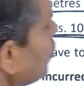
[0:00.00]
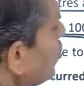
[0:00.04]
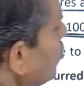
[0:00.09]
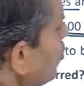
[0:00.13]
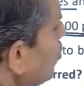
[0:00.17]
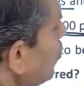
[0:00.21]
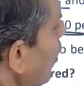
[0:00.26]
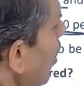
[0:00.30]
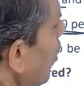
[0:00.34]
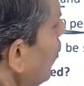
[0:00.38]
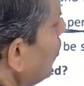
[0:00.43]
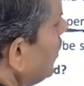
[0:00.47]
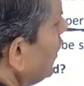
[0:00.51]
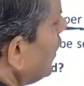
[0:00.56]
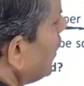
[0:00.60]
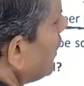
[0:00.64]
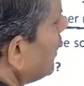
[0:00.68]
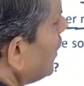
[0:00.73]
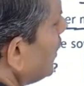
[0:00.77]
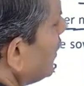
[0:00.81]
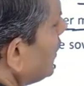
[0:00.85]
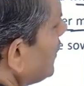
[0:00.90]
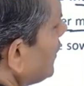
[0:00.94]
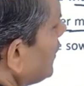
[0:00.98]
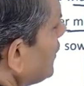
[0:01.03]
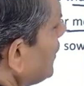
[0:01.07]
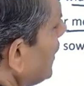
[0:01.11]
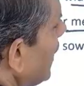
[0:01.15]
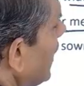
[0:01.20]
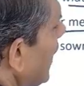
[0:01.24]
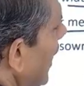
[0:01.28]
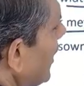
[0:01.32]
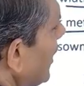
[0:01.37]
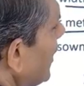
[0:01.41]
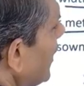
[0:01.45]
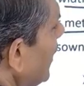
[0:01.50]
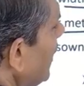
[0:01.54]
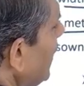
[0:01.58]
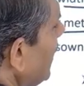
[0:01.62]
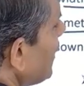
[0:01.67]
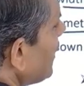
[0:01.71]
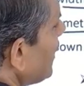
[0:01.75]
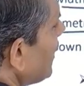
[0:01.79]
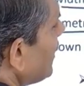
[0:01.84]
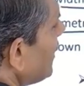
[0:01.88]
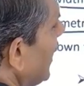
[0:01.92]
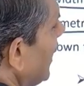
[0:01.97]
throughout the garden,
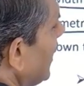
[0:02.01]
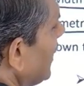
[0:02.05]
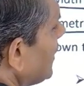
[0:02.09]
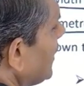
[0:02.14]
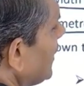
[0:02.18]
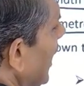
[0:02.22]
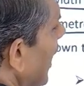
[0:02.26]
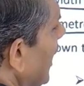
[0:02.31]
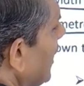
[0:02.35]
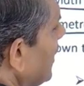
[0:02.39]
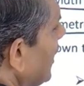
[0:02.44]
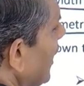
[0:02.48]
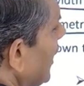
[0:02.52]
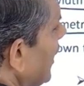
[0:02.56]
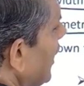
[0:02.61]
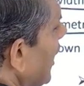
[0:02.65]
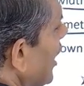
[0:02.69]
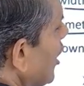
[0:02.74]
and that area